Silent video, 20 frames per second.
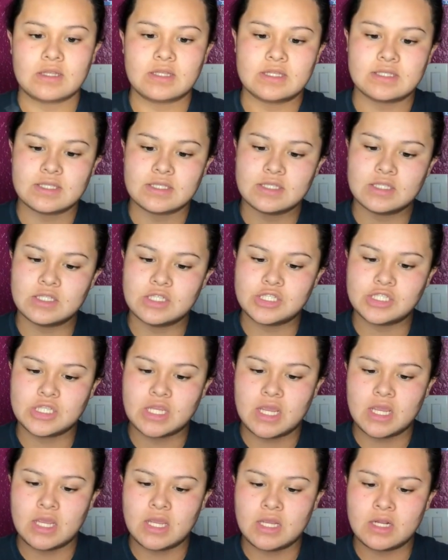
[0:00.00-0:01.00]
This is in the
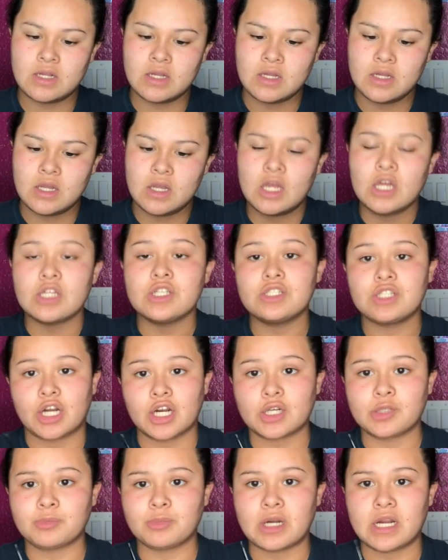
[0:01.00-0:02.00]
shade
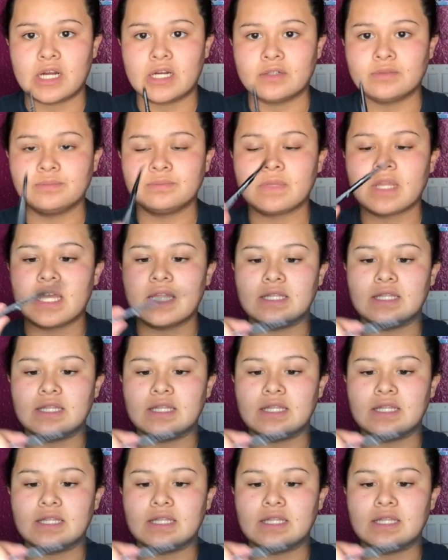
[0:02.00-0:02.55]
dark brown,